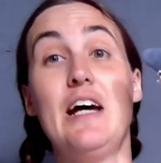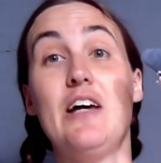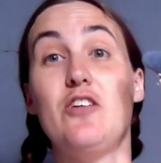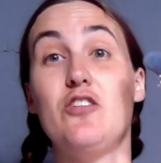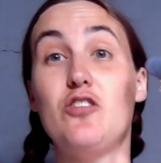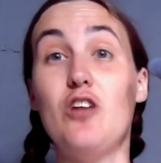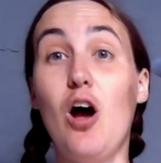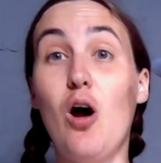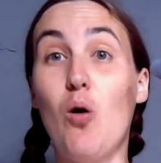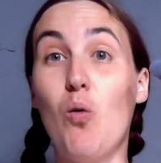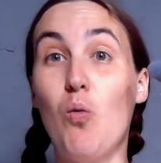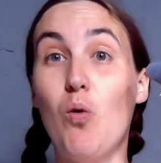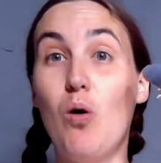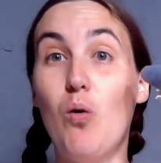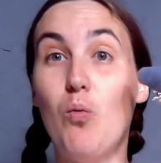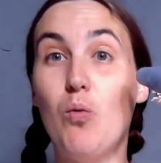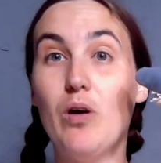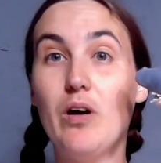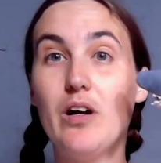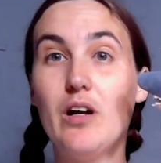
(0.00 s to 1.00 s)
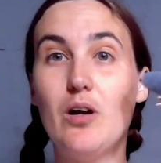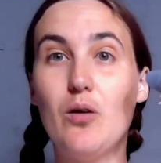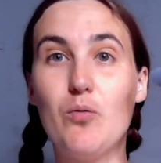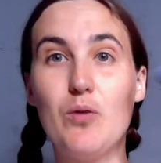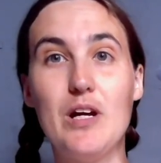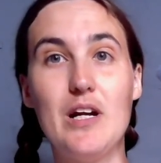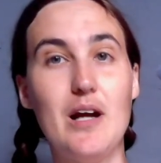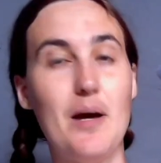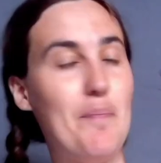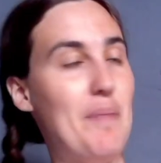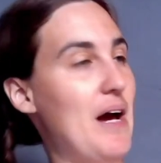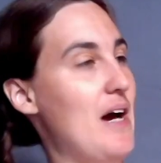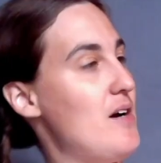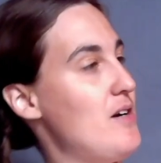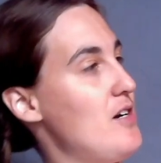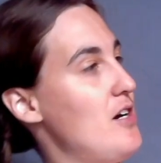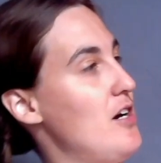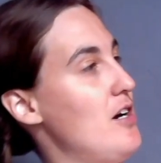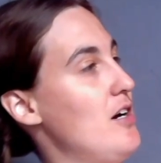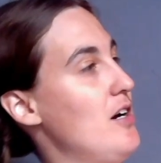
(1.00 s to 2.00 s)
So, we're going to read
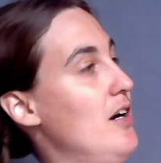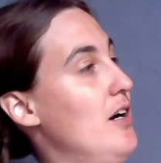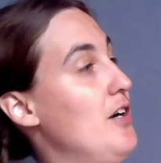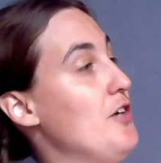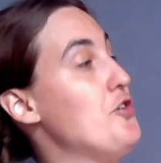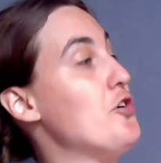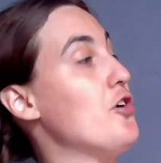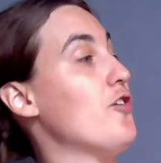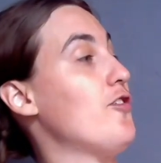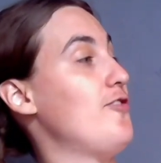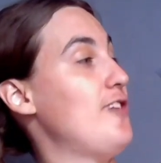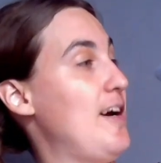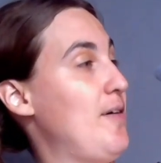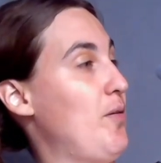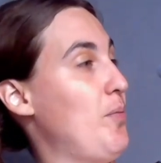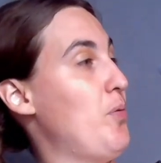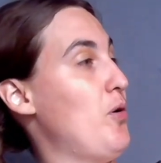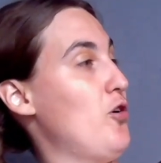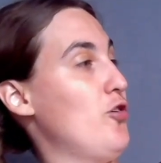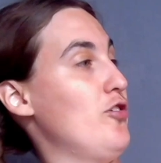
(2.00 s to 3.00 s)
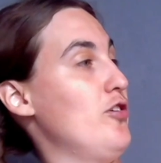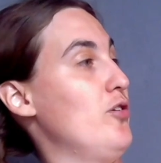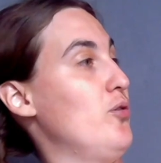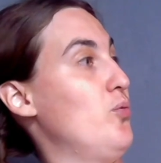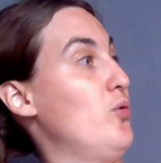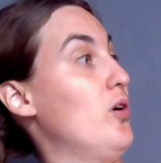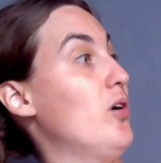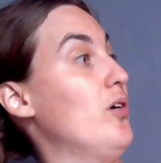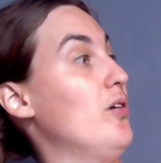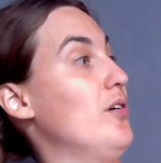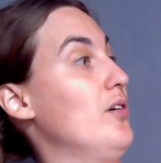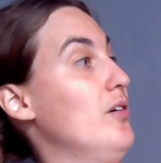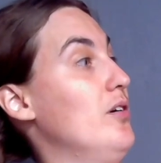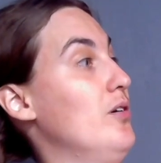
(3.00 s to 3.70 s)
about your favorite person in the world.